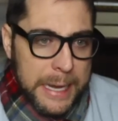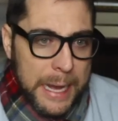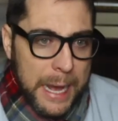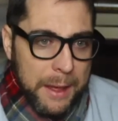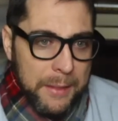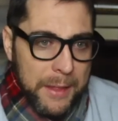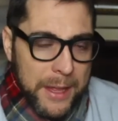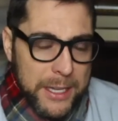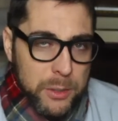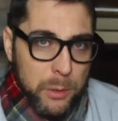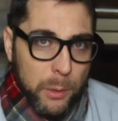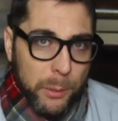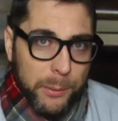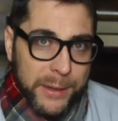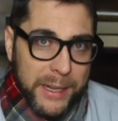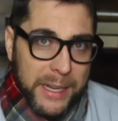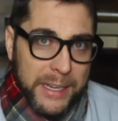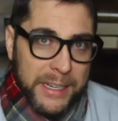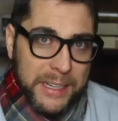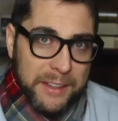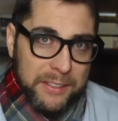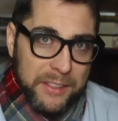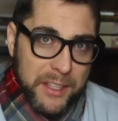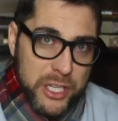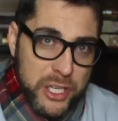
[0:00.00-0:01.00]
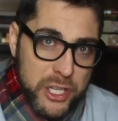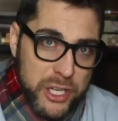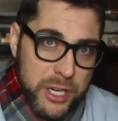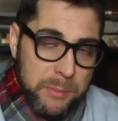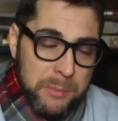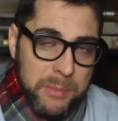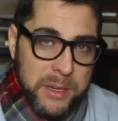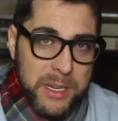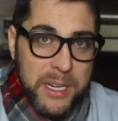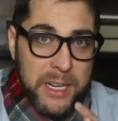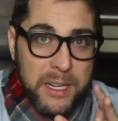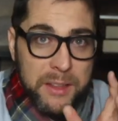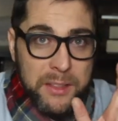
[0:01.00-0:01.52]
that's where we kind of get the
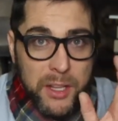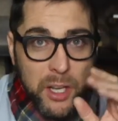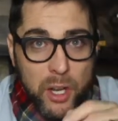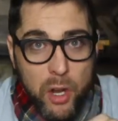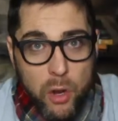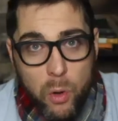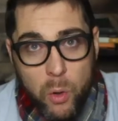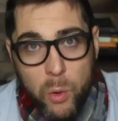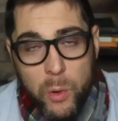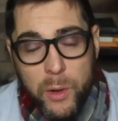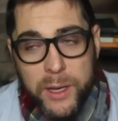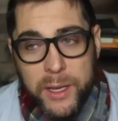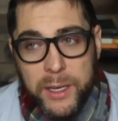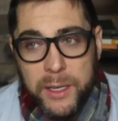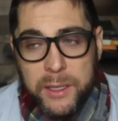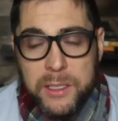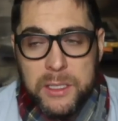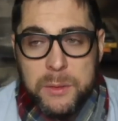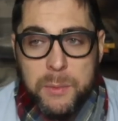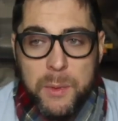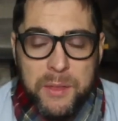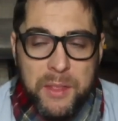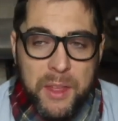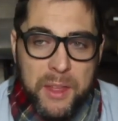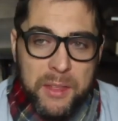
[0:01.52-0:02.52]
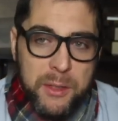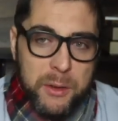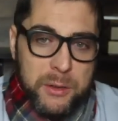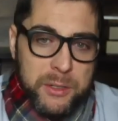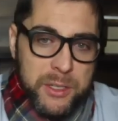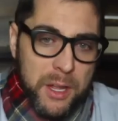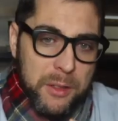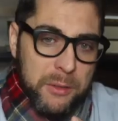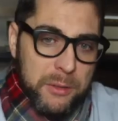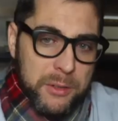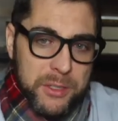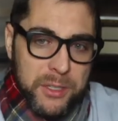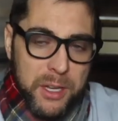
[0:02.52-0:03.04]
chimney and the coins, but then there's
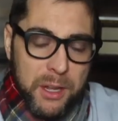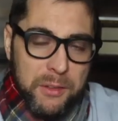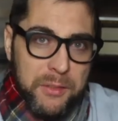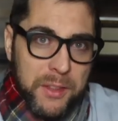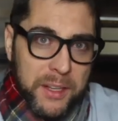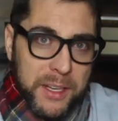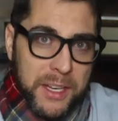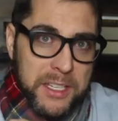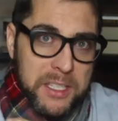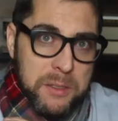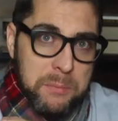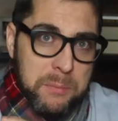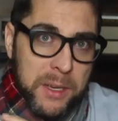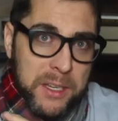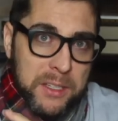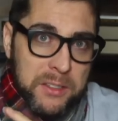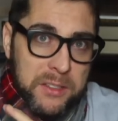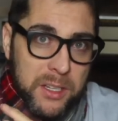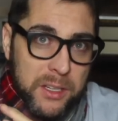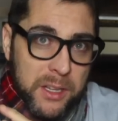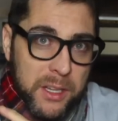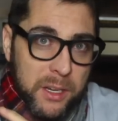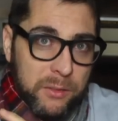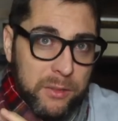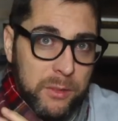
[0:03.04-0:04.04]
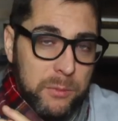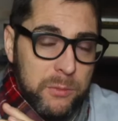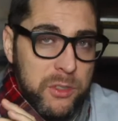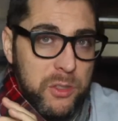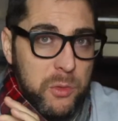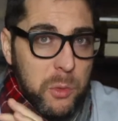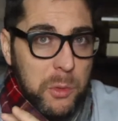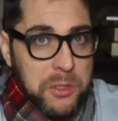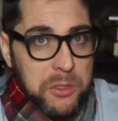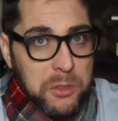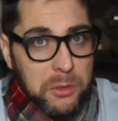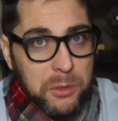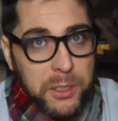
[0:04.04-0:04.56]
other stuff that gets mixed in there from
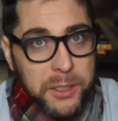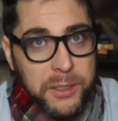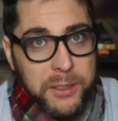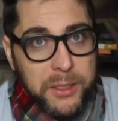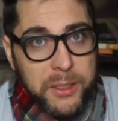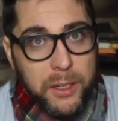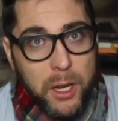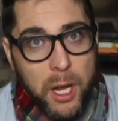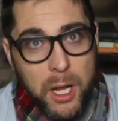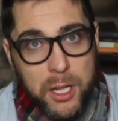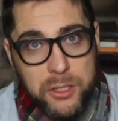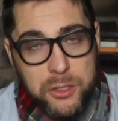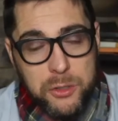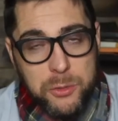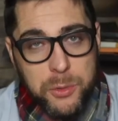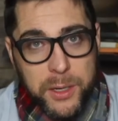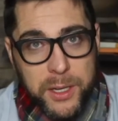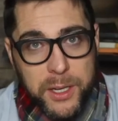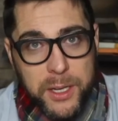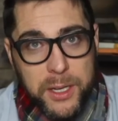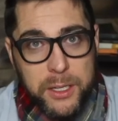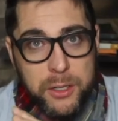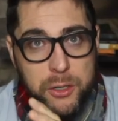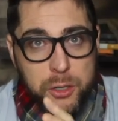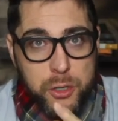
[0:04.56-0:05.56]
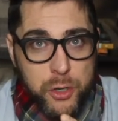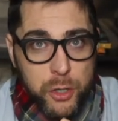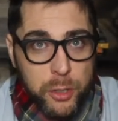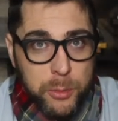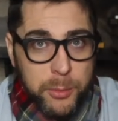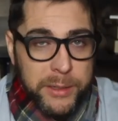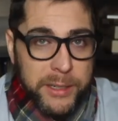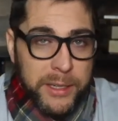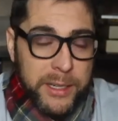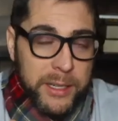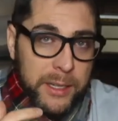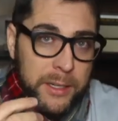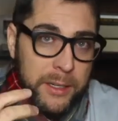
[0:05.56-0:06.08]
Switzerland and Austria and
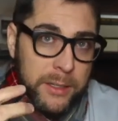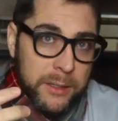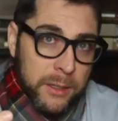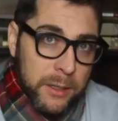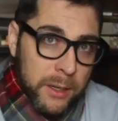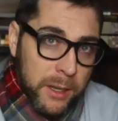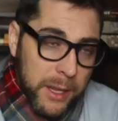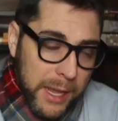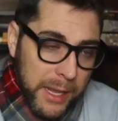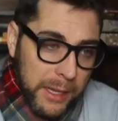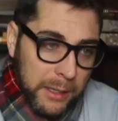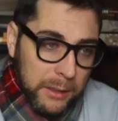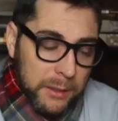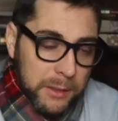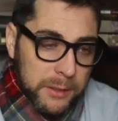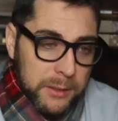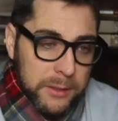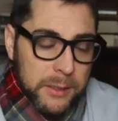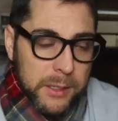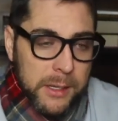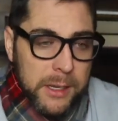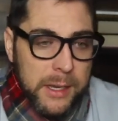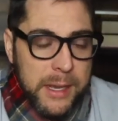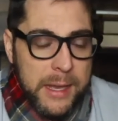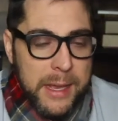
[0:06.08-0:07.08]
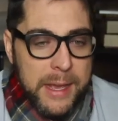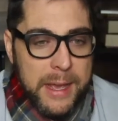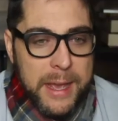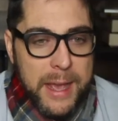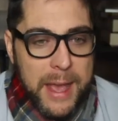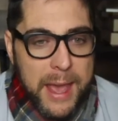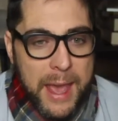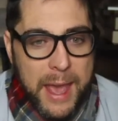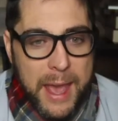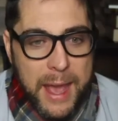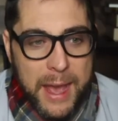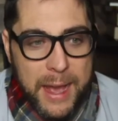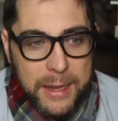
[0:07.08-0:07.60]
Germany and England
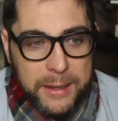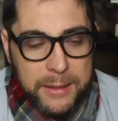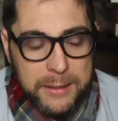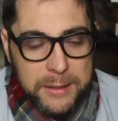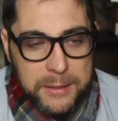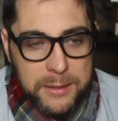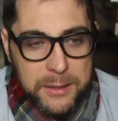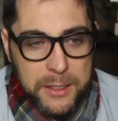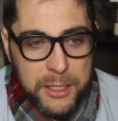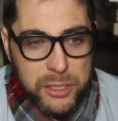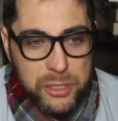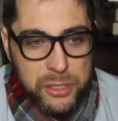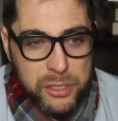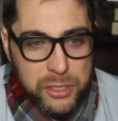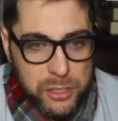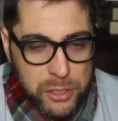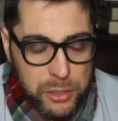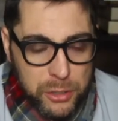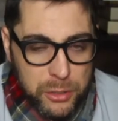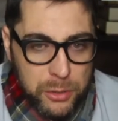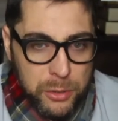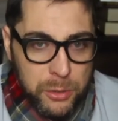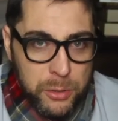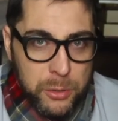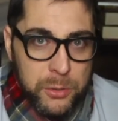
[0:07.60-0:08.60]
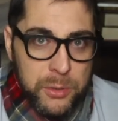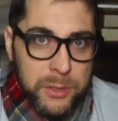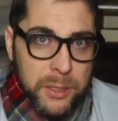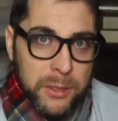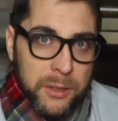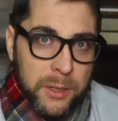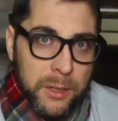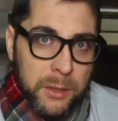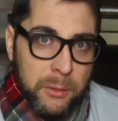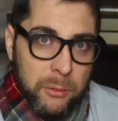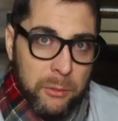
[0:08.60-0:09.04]
and the suit and the